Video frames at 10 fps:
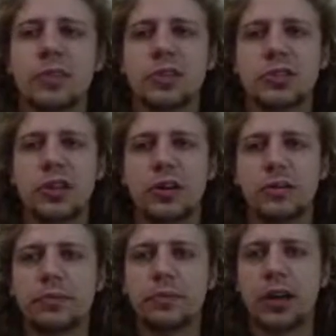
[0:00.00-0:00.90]
So
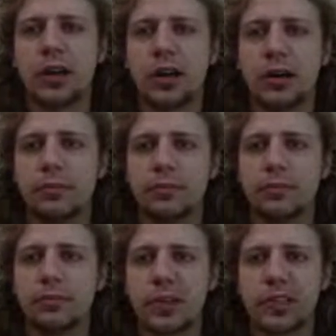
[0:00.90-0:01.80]

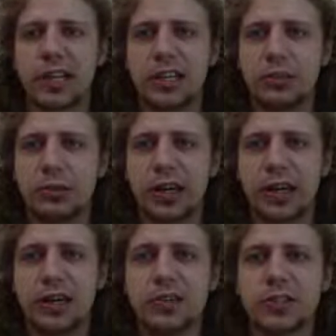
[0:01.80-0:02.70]
let's get into it, I
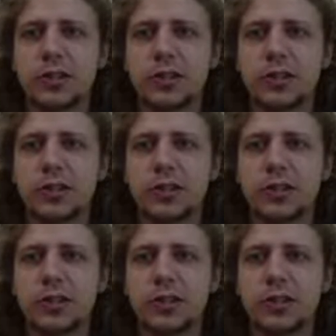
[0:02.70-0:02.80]
guess.